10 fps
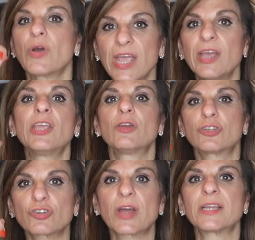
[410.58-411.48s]
hear you
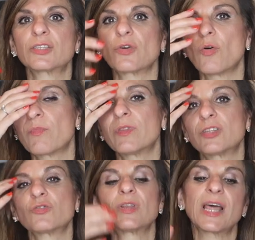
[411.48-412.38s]
trying to open the
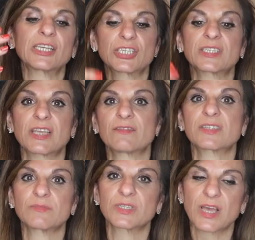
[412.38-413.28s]
door and that just
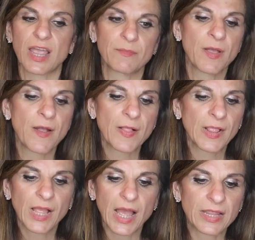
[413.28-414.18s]
gives them time.
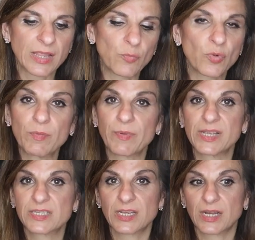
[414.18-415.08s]
And then we
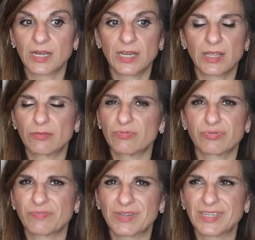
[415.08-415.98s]
basically,
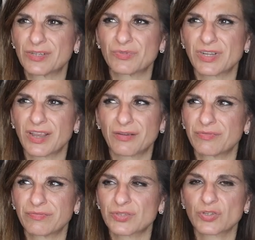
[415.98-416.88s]
my dad was like,
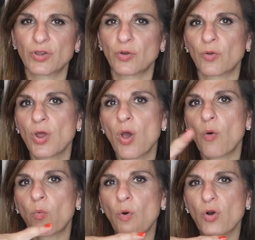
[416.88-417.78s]
what's going on?
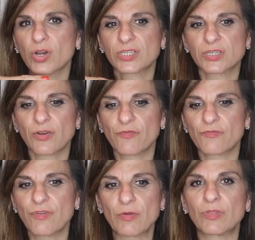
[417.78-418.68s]
Walked
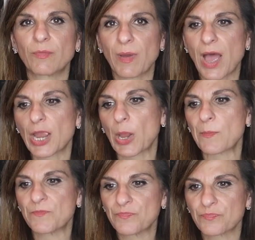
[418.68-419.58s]
round the back,
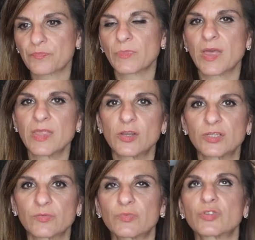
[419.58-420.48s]
and when we
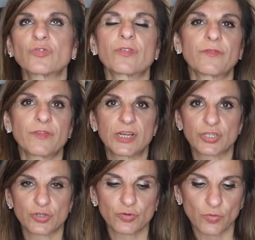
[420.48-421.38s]
saw the French